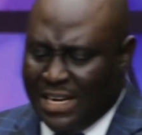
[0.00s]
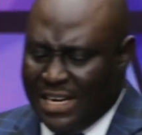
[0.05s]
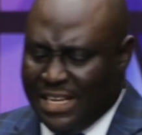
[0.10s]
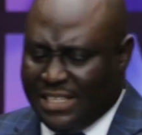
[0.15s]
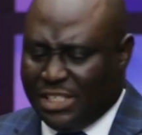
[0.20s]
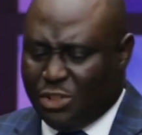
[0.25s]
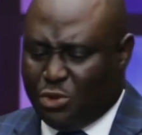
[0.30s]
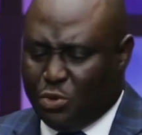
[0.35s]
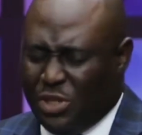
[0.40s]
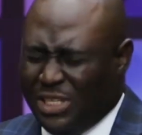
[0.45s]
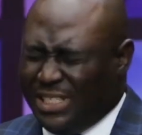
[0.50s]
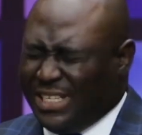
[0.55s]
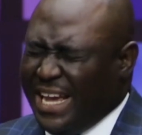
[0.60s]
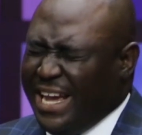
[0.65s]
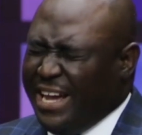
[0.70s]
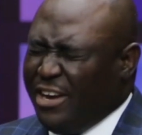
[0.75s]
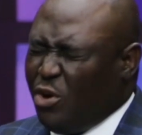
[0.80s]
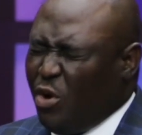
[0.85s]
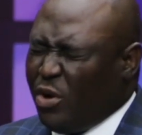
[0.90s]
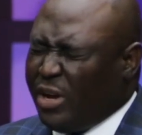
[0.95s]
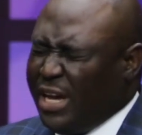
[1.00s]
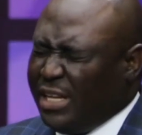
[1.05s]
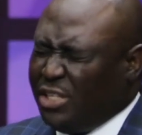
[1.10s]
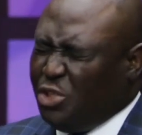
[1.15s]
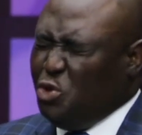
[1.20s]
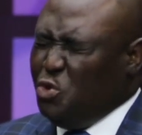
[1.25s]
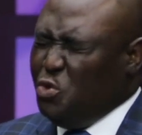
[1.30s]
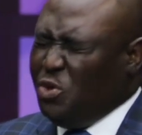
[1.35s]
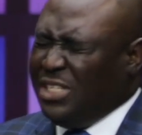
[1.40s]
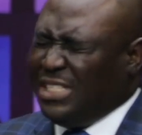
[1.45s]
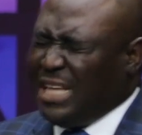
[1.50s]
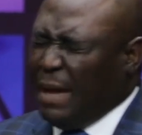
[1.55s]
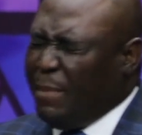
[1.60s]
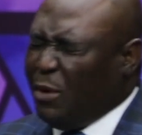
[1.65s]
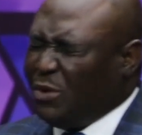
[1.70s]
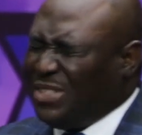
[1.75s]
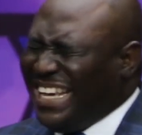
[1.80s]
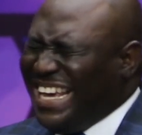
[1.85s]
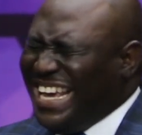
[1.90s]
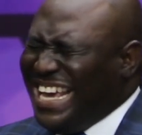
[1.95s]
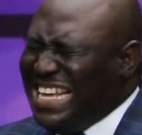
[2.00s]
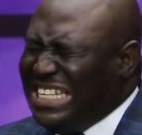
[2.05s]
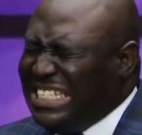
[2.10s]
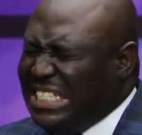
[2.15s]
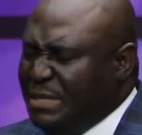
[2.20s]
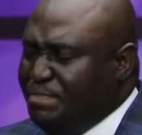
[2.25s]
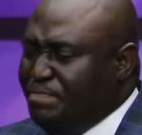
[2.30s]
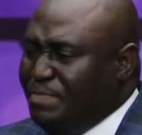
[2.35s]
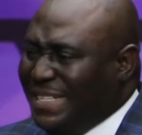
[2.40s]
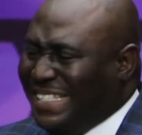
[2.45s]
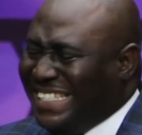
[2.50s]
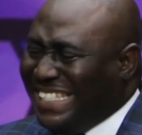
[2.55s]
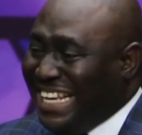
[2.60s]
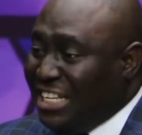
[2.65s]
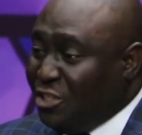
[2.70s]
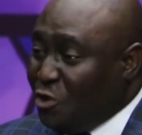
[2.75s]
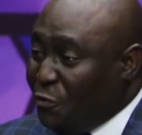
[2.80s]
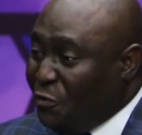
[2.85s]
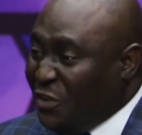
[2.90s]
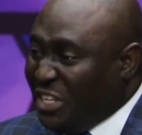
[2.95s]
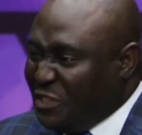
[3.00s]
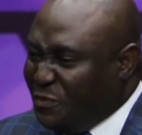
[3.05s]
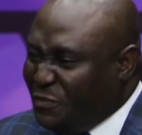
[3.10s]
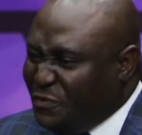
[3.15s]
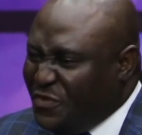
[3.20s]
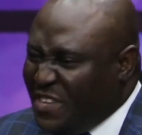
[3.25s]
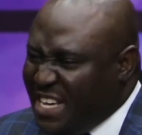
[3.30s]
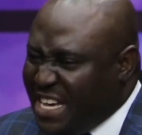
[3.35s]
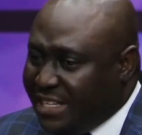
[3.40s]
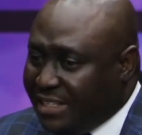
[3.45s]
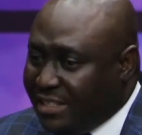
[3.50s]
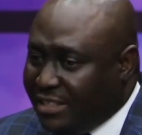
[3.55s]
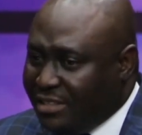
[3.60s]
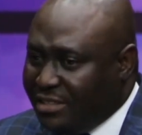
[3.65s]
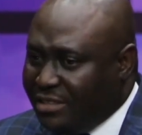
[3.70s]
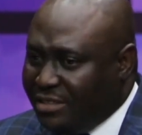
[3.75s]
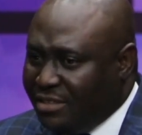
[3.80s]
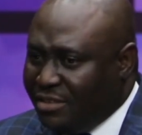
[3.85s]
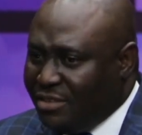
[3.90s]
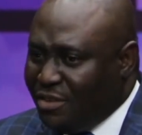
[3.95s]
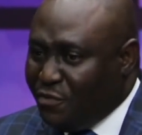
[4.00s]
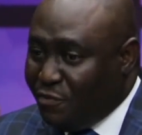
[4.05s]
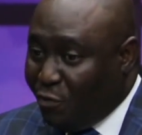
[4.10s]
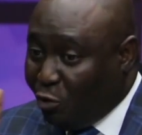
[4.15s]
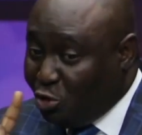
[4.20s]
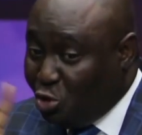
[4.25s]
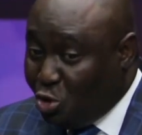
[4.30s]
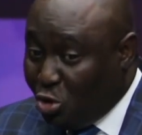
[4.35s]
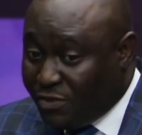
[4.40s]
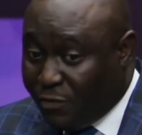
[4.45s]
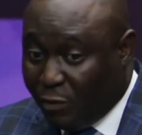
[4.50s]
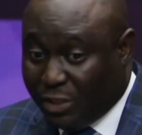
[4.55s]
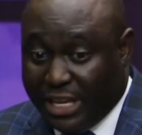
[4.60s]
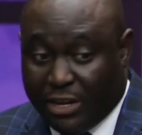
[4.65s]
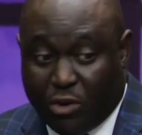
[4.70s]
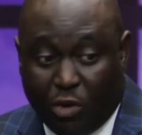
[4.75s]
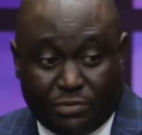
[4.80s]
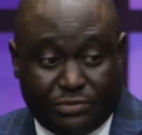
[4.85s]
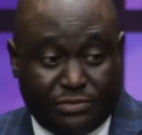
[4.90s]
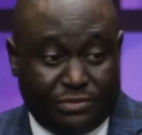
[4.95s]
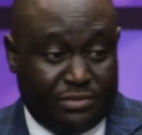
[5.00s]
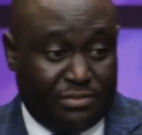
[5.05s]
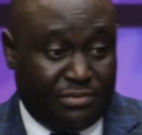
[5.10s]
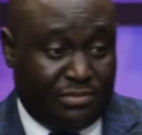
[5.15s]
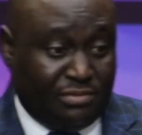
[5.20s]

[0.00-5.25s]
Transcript: Listen to this a rocket uses about 80% of its fuel for, just for takeoff.